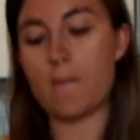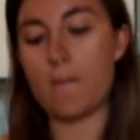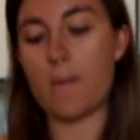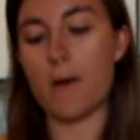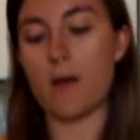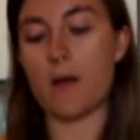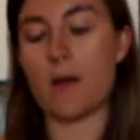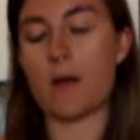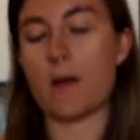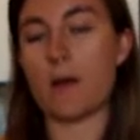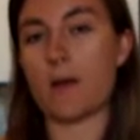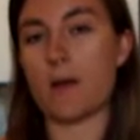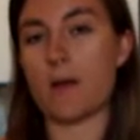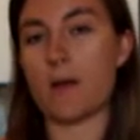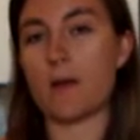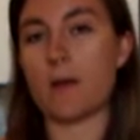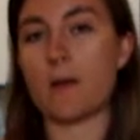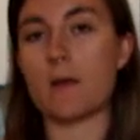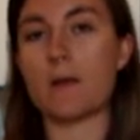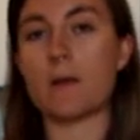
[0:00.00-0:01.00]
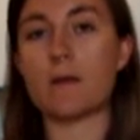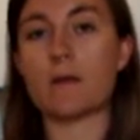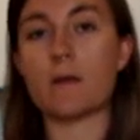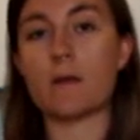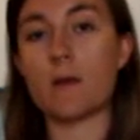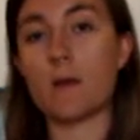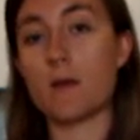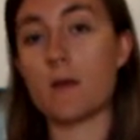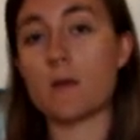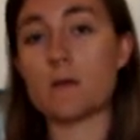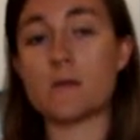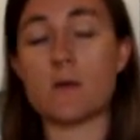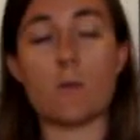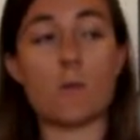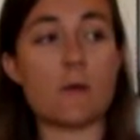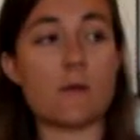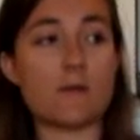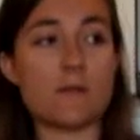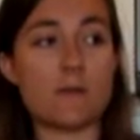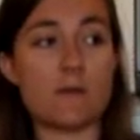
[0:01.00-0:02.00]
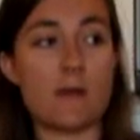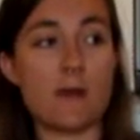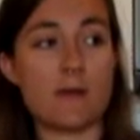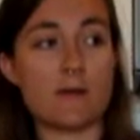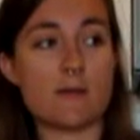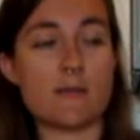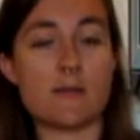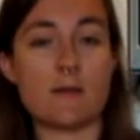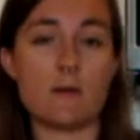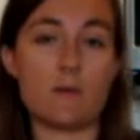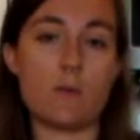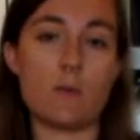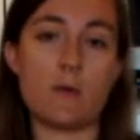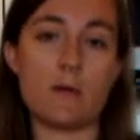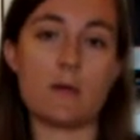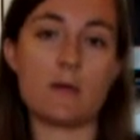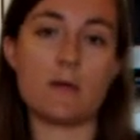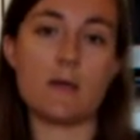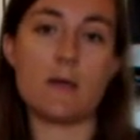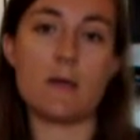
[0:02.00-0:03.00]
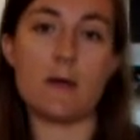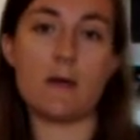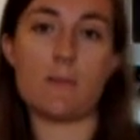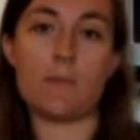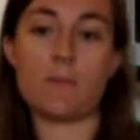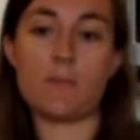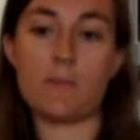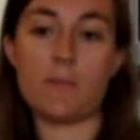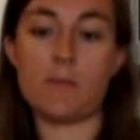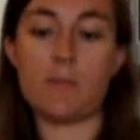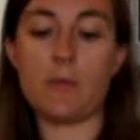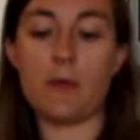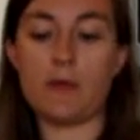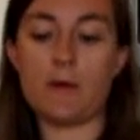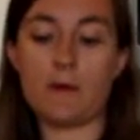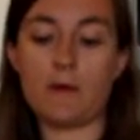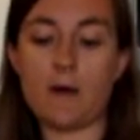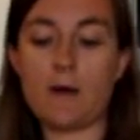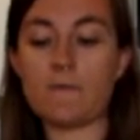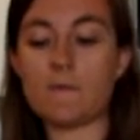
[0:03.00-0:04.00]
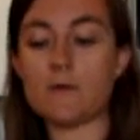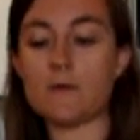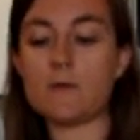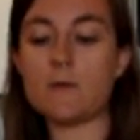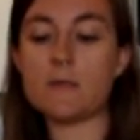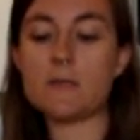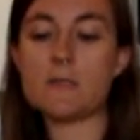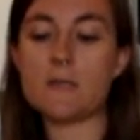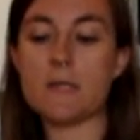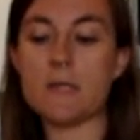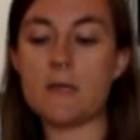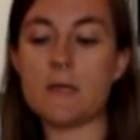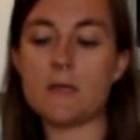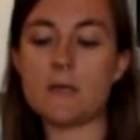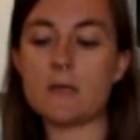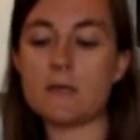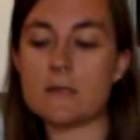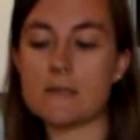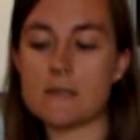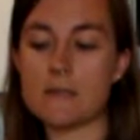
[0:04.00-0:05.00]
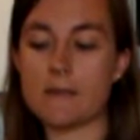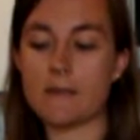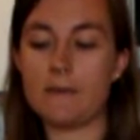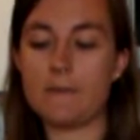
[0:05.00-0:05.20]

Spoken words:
but I don't want to do that because I don't want to clean up the blender afterwards, and